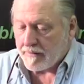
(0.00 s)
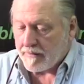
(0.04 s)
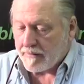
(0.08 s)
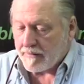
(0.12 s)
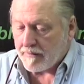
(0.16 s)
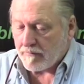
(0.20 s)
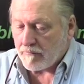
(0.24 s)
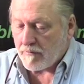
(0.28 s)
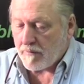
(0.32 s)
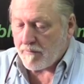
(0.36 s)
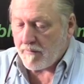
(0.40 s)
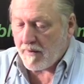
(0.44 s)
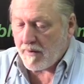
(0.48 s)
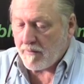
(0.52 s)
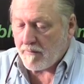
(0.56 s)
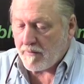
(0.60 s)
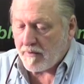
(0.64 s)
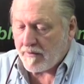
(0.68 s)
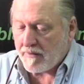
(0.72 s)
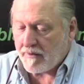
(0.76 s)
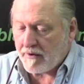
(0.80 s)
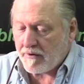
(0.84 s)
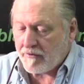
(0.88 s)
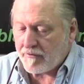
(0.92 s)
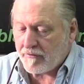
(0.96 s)
then remember
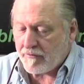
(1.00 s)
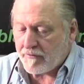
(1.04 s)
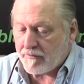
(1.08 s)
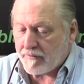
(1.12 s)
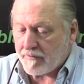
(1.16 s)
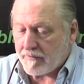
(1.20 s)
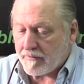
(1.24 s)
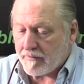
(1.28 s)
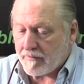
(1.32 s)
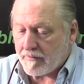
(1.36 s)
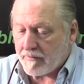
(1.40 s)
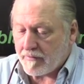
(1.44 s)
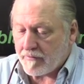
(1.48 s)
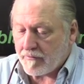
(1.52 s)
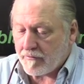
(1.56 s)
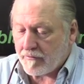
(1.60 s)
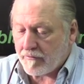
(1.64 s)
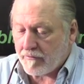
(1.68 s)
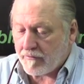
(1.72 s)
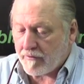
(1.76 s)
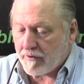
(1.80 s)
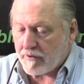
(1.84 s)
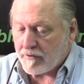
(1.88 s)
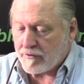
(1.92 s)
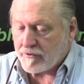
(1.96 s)
this
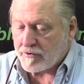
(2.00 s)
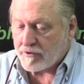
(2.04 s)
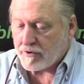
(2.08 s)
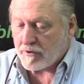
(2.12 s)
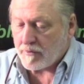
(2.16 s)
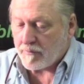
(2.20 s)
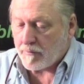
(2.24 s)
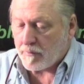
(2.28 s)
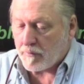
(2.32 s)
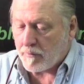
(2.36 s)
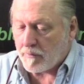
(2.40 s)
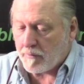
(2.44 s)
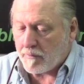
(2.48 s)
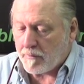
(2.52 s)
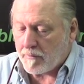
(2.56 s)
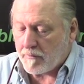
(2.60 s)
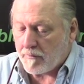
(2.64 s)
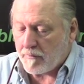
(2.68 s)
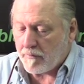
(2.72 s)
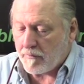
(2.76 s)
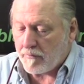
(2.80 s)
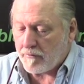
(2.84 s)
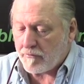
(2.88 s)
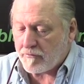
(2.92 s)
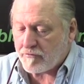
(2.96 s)
shrink tube will
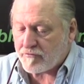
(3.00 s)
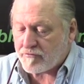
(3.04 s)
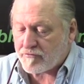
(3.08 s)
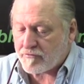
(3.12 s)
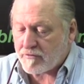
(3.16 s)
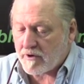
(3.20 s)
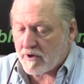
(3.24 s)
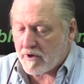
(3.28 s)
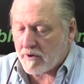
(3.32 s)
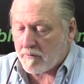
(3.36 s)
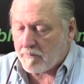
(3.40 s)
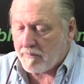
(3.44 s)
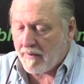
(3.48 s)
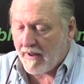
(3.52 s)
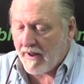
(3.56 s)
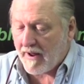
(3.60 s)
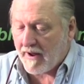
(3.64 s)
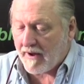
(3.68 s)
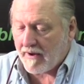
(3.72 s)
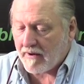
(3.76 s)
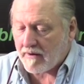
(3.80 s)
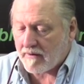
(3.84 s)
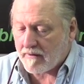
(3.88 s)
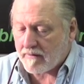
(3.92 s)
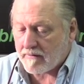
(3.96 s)
shrink
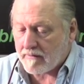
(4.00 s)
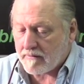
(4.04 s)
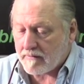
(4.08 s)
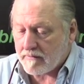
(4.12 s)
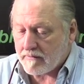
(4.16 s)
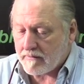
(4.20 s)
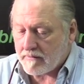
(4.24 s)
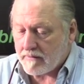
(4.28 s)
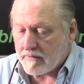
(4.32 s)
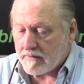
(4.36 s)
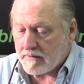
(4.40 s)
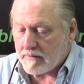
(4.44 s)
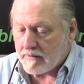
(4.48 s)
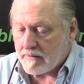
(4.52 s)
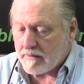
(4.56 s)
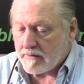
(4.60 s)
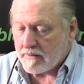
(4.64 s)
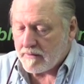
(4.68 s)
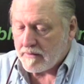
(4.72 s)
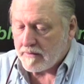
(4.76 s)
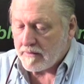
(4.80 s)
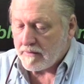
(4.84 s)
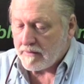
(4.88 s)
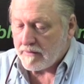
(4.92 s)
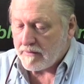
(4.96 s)
back
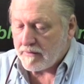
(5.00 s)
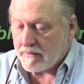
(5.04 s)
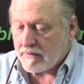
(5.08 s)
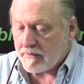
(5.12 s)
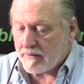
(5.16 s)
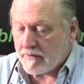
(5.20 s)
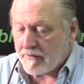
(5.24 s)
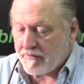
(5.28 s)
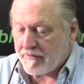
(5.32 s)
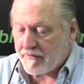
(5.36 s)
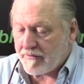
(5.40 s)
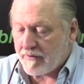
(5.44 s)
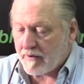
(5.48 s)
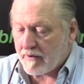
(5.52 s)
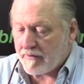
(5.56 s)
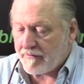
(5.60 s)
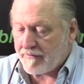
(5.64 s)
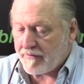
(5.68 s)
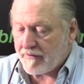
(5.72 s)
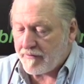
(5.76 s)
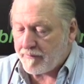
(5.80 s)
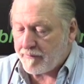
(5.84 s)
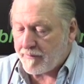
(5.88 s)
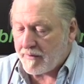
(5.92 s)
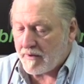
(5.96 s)
to the
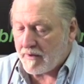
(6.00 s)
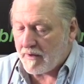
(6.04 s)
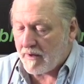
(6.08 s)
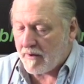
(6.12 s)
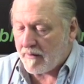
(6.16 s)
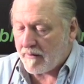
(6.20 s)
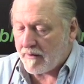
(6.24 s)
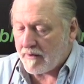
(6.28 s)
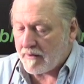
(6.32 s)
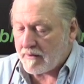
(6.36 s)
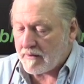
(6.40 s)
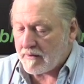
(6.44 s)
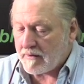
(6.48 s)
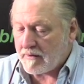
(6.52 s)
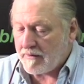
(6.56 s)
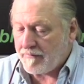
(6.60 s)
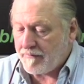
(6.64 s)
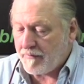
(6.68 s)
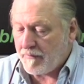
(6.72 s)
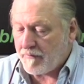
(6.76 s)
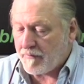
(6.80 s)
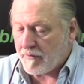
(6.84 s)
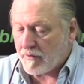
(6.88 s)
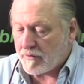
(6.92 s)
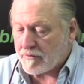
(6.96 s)
surface below it. And if
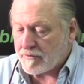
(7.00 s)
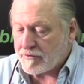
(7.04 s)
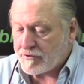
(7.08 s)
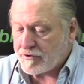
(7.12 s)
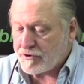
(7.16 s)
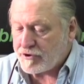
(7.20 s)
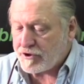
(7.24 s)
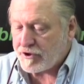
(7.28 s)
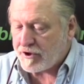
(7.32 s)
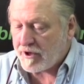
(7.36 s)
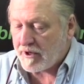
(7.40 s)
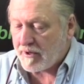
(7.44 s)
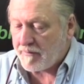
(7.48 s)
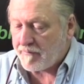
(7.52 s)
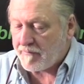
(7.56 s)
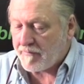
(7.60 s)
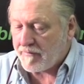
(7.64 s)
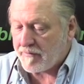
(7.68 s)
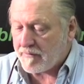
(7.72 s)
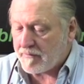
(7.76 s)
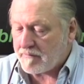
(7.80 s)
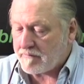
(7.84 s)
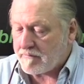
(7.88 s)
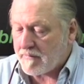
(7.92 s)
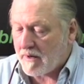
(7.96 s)
you've got
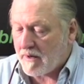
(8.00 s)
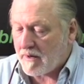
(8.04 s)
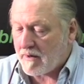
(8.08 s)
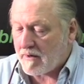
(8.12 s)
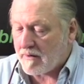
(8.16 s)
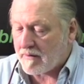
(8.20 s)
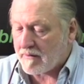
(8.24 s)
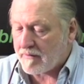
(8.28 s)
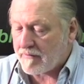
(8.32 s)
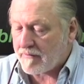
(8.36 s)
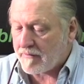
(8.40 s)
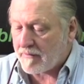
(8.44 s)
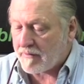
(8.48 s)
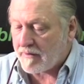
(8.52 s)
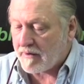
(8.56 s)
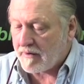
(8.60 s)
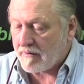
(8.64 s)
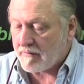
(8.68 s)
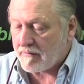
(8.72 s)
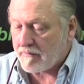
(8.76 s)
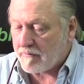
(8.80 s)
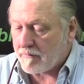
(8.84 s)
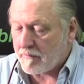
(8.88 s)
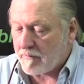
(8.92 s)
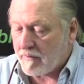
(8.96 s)
chips and marks on it
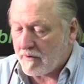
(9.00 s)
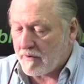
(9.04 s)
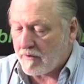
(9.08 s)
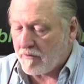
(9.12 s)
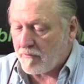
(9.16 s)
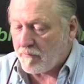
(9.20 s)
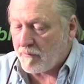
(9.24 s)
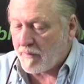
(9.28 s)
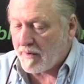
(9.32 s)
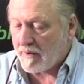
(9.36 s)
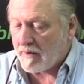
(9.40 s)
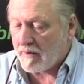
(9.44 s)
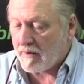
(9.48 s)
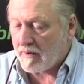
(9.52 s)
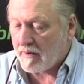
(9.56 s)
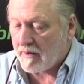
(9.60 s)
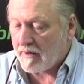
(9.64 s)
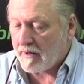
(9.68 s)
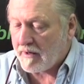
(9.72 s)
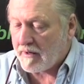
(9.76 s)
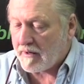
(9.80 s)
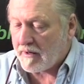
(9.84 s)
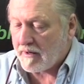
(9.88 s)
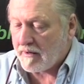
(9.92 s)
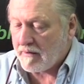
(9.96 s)
where you've been
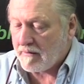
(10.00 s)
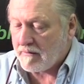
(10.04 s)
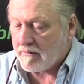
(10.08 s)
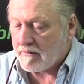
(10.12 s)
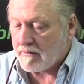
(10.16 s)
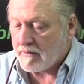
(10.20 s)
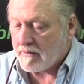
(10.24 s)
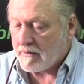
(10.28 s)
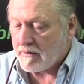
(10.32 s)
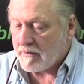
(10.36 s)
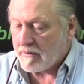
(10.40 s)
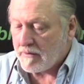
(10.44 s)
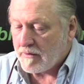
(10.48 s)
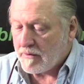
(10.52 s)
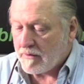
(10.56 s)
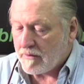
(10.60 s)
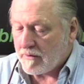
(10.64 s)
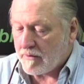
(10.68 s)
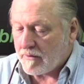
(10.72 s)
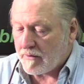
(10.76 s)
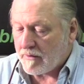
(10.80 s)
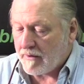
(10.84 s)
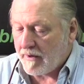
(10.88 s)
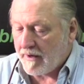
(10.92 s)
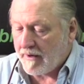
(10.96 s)
cleaning,
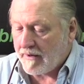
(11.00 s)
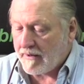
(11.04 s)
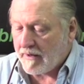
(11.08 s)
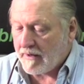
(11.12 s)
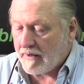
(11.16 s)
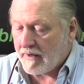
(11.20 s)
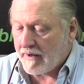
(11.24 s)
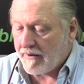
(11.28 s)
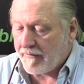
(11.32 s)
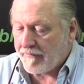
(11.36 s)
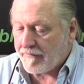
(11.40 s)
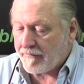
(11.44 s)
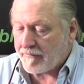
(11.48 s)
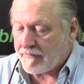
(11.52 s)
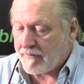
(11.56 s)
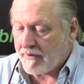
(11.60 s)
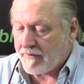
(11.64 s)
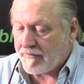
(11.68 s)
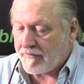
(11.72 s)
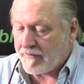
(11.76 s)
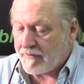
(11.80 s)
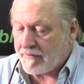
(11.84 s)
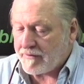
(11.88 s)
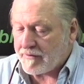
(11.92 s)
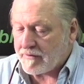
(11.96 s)
or any left
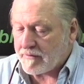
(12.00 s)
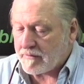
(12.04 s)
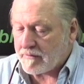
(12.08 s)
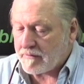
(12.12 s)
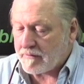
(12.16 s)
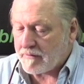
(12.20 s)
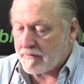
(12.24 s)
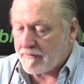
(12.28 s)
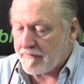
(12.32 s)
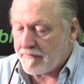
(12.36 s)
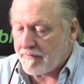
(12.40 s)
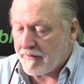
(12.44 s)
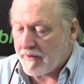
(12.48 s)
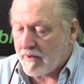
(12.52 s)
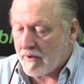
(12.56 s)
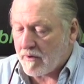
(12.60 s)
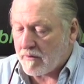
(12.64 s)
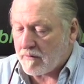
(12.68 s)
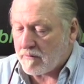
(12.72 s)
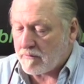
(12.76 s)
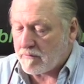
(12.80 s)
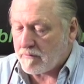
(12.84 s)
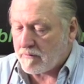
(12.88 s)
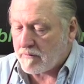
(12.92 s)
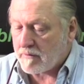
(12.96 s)
residue of the
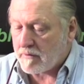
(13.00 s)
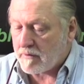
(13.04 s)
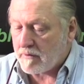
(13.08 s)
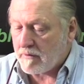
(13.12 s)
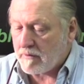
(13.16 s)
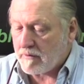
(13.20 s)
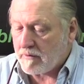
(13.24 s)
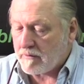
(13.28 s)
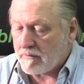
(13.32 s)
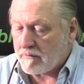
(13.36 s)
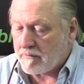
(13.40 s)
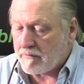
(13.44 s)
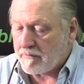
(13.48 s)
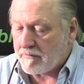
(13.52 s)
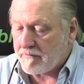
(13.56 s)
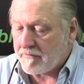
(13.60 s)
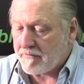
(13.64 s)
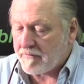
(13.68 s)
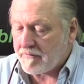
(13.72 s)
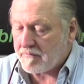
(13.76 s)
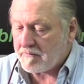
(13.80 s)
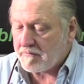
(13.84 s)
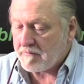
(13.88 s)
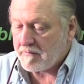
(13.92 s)
old glues,